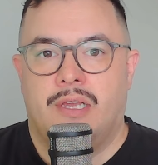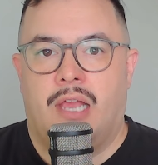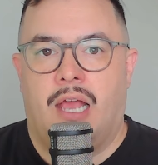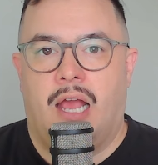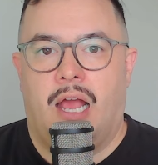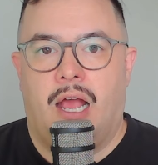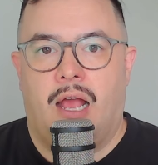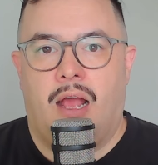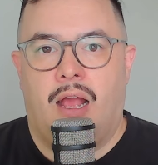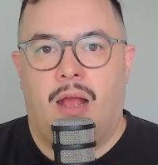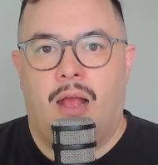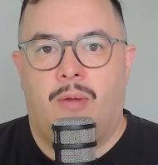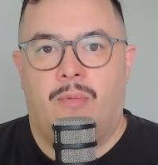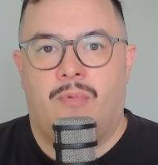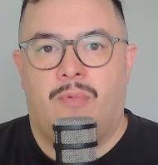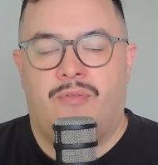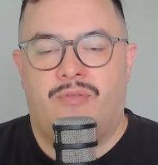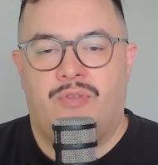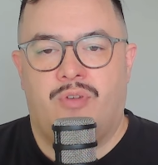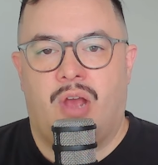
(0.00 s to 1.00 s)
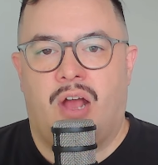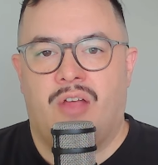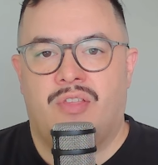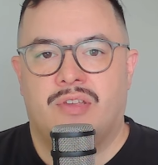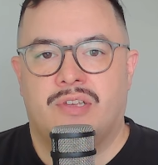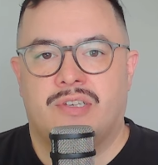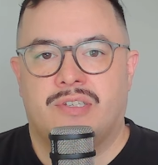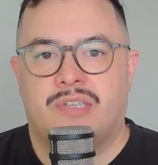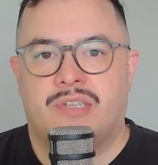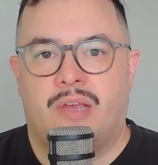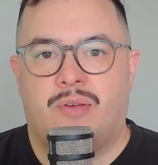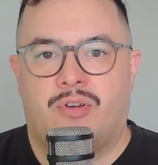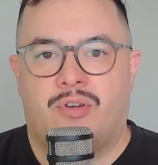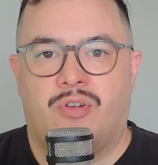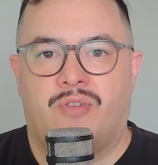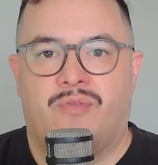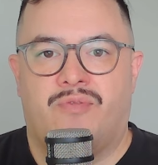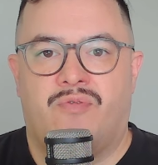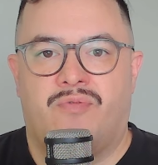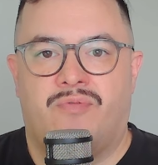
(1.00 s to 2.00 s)
A few others that could
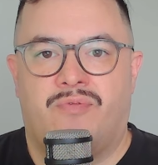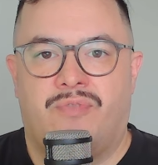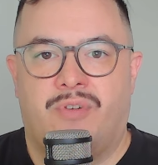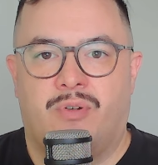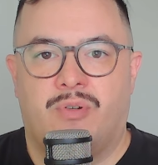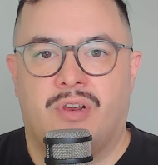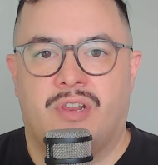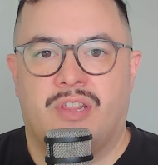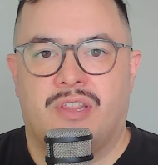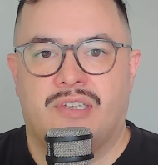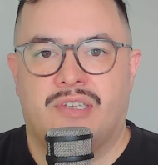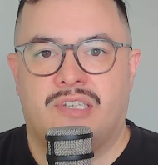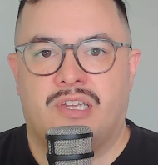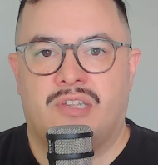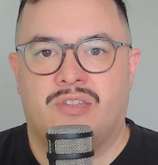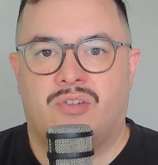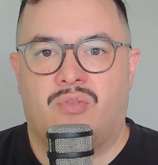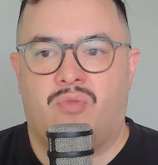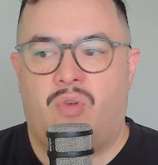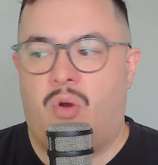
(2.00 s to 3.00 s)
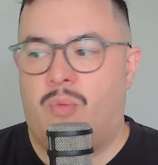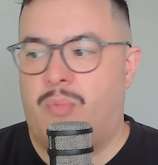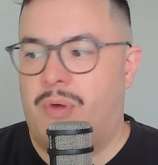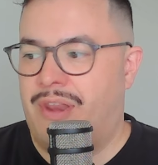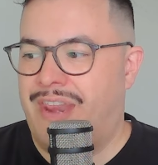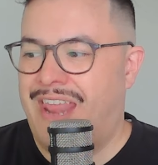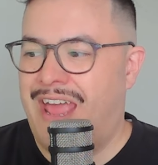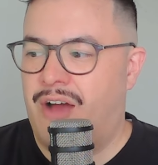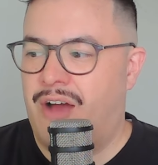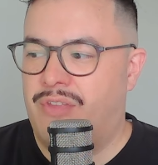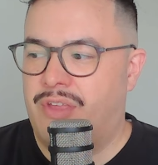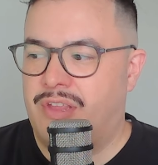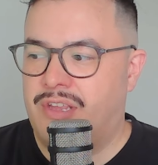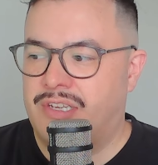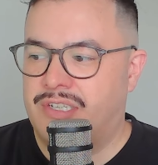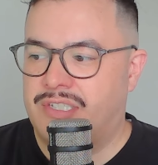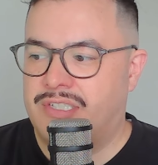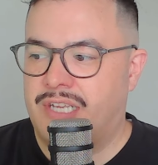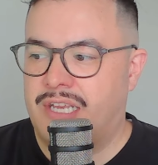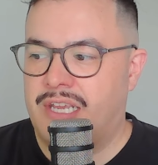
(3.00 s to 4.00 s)
have filled in at the centre role. But now that
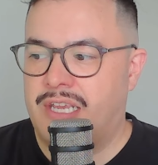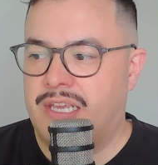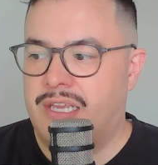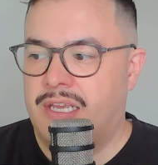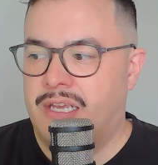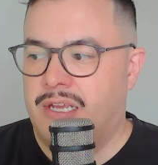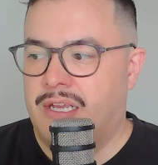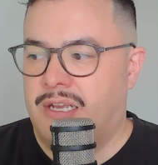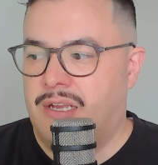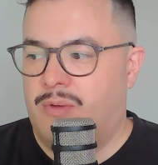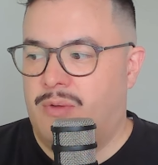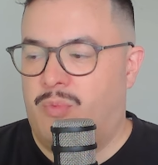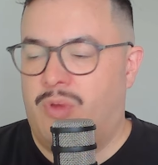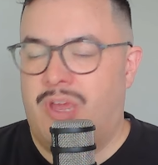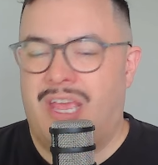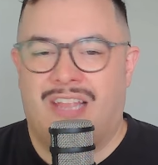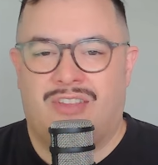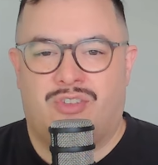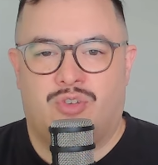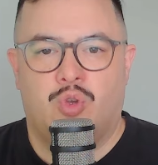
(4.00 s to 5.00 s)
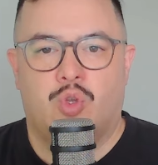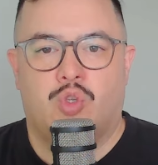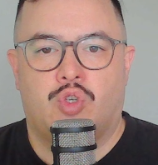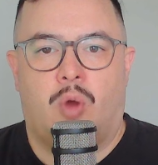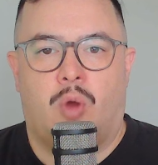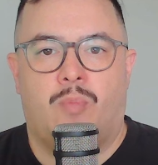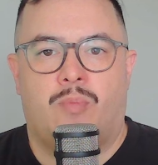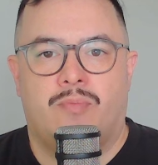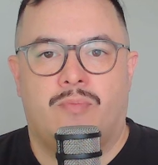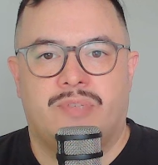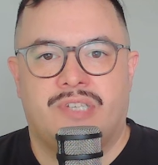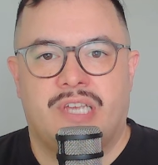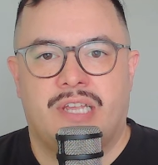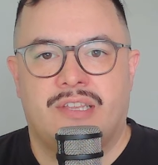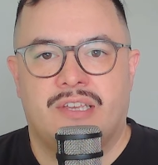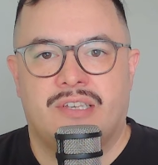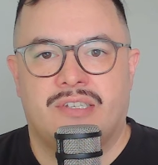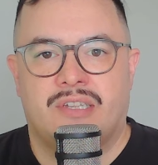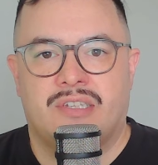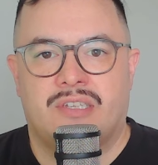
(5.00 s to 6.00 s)
you see, we had two top
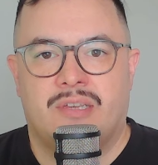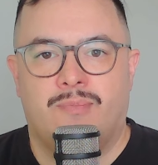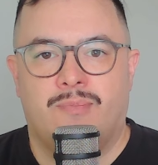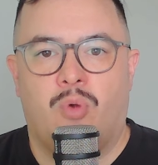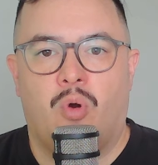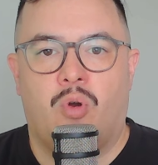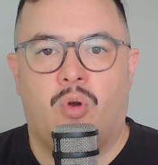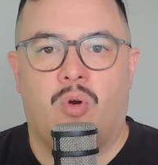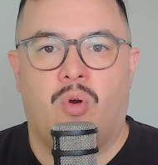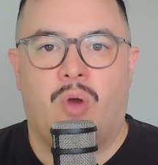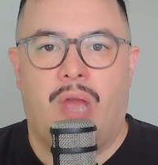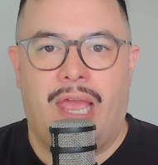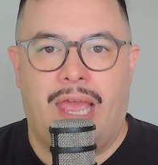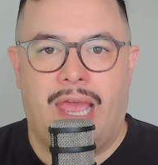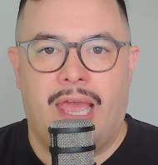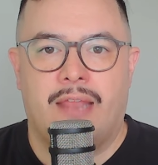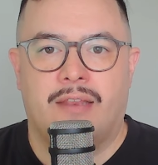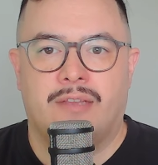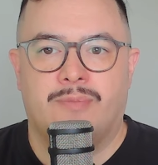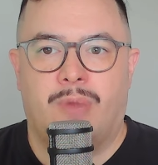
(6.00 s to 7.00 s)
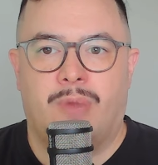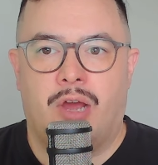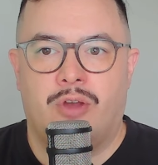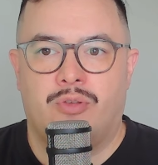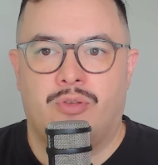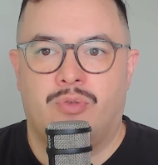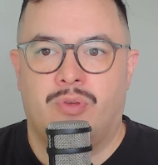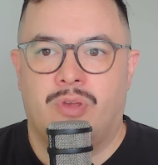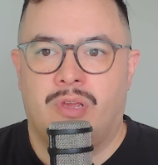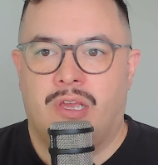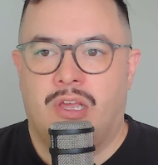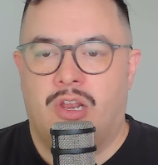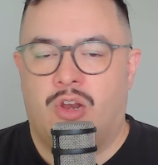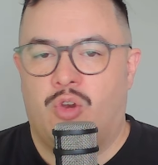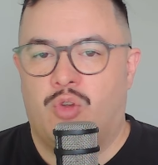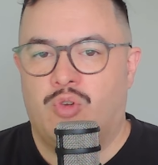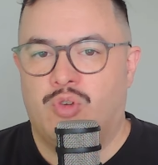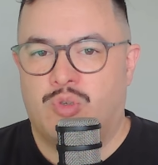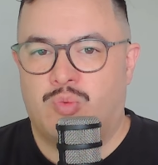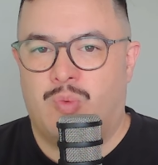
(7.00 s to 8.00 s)
centres in Timoko and Manu
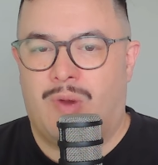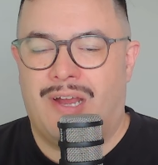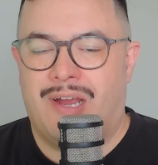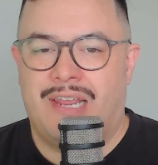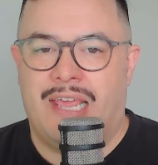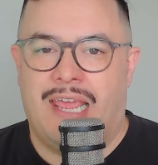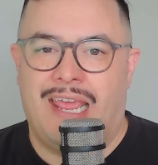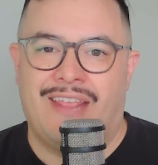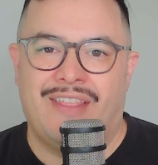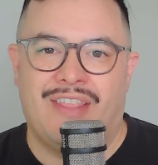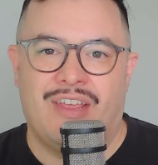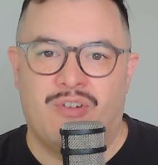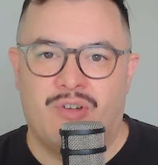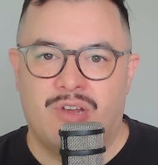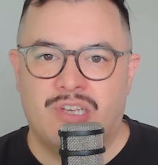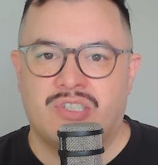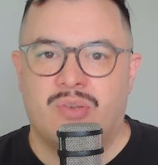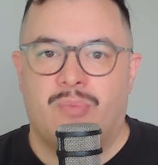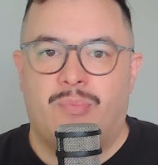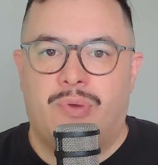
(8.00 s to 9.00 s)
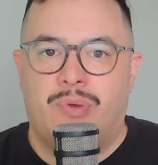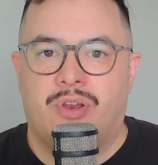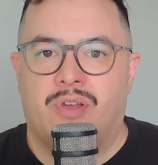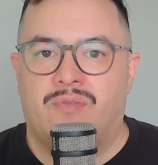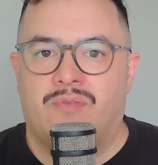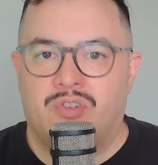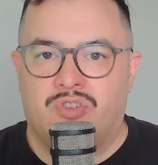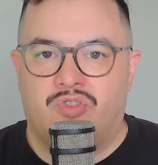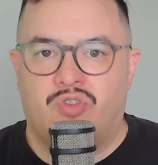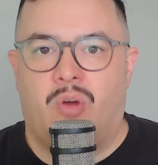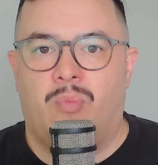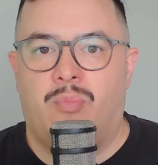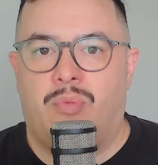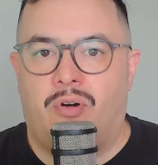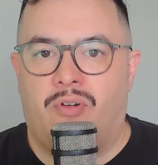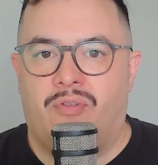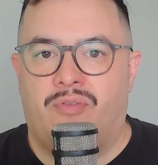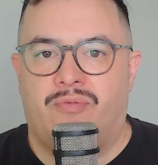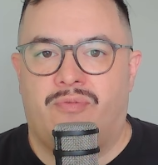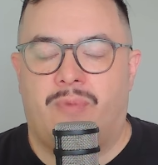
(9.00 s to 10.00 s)
lose one, and there is a bit of a
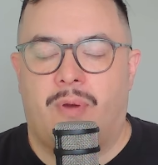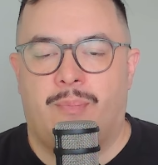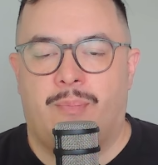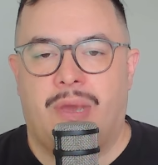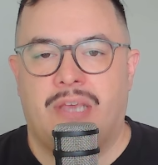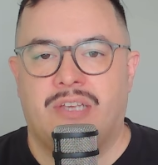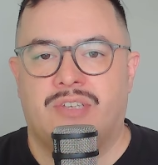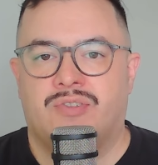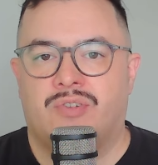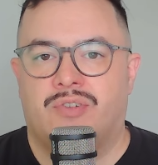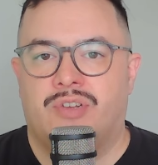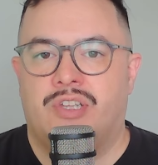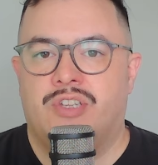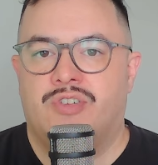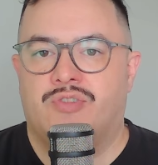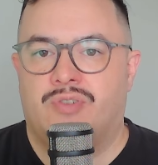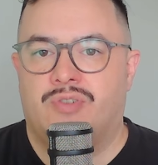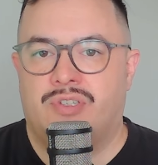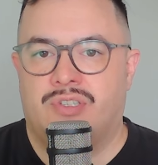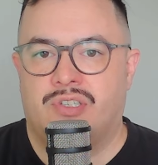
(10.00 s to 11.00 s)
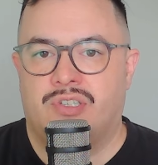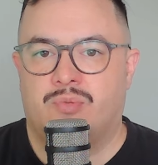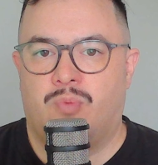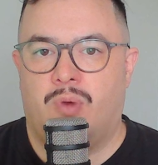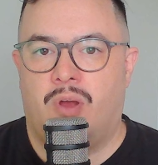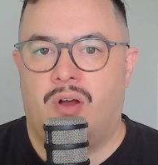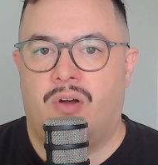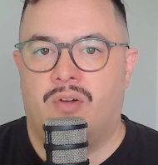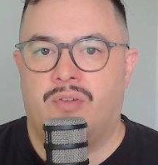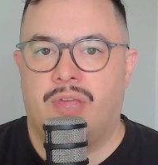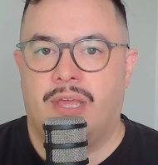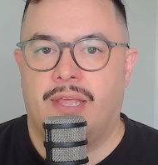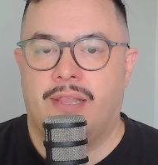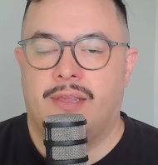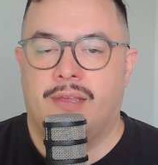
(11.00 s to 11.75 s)
drop-off based on injuries as well, that